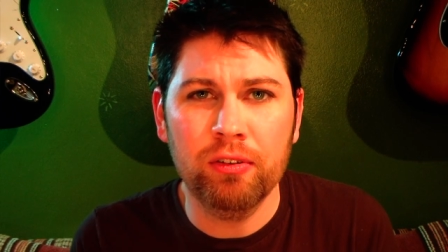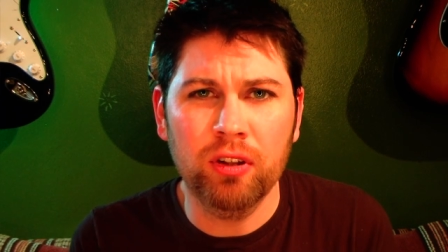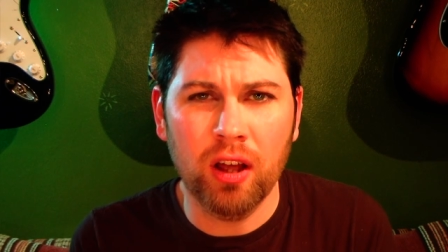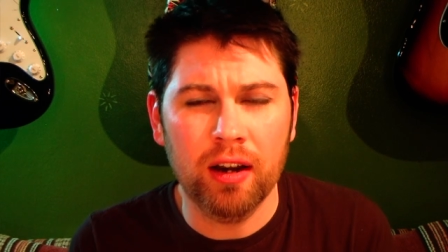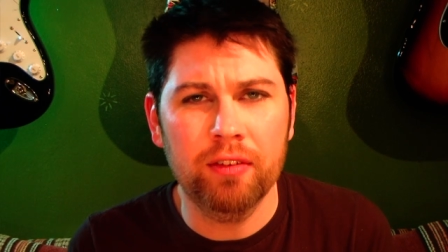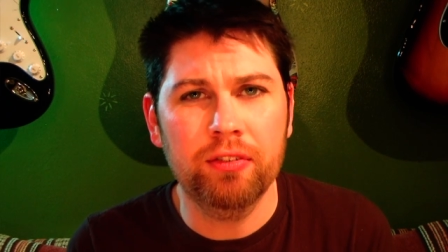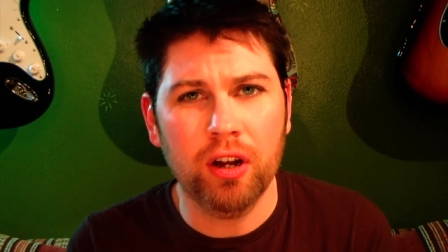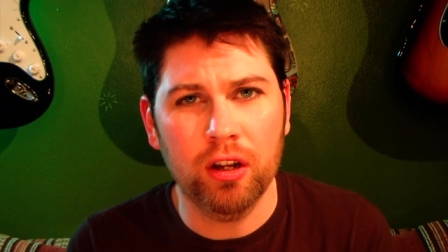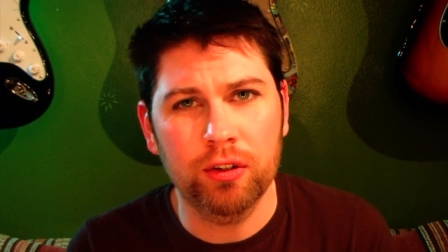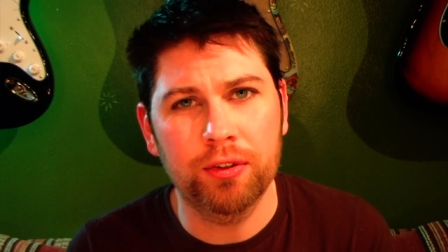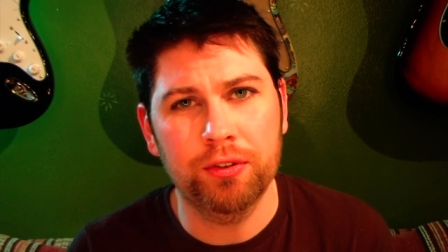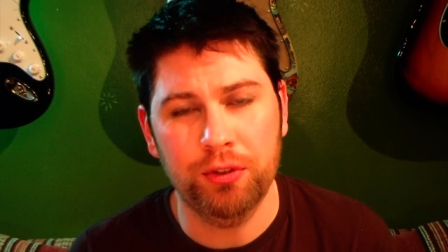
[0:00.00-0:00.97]
a lot of
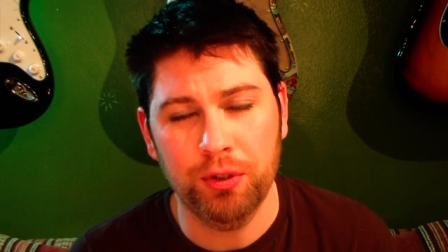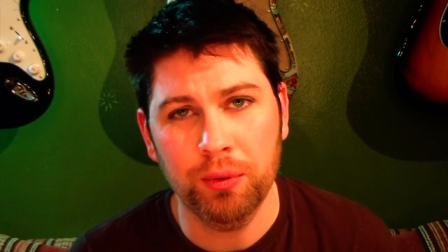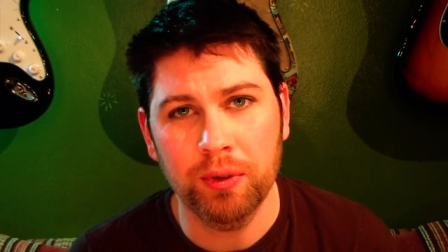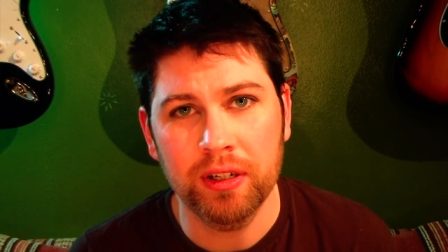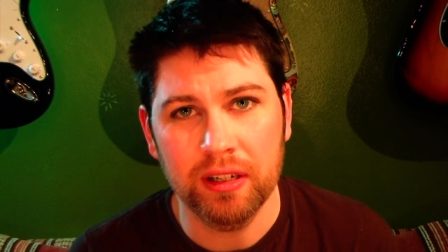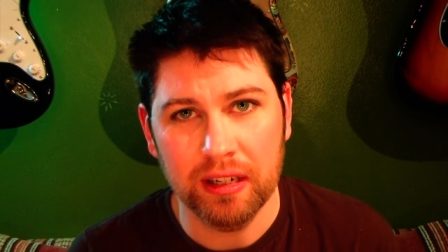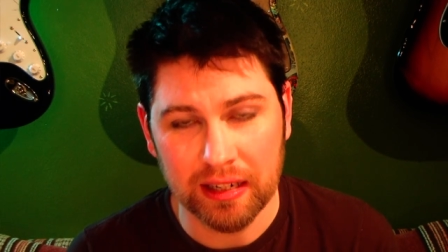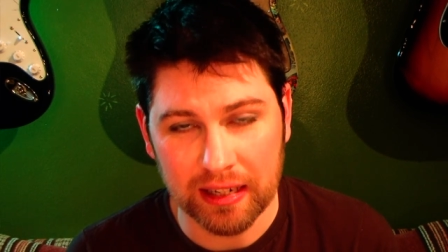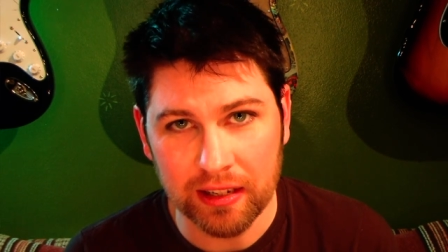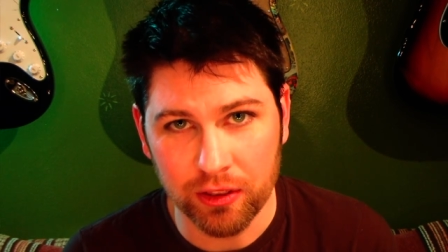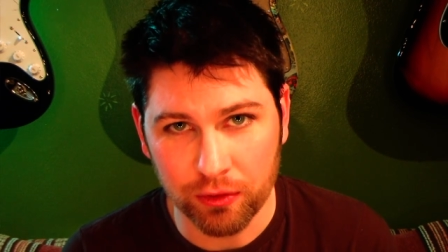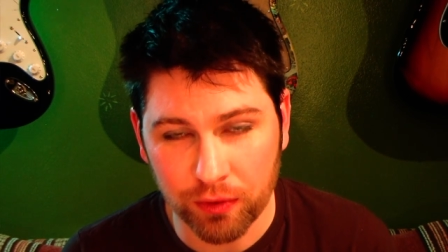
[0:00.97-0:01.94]
color to it
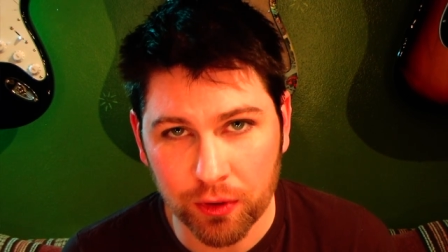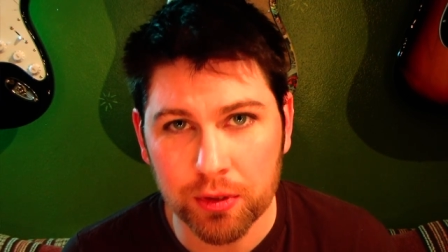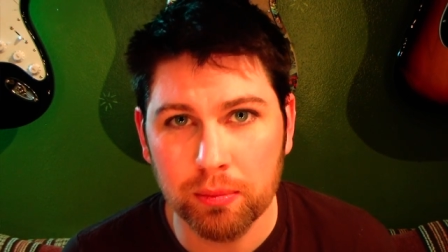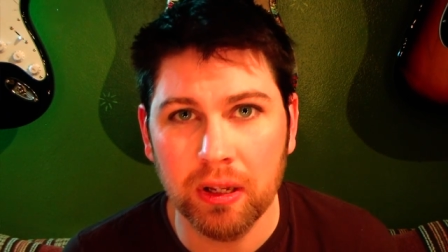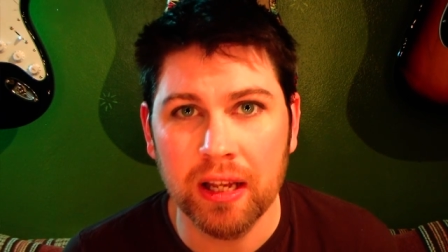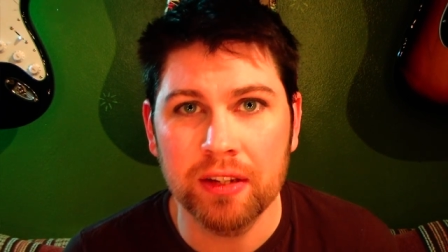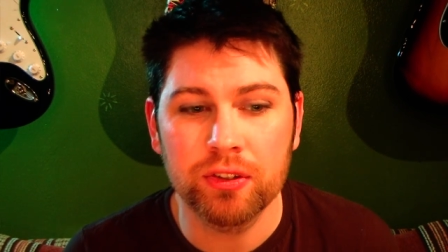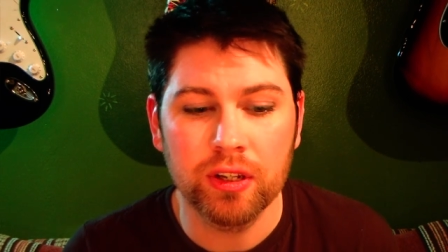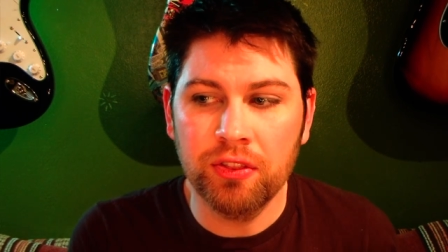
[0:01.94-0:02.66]
in the first place,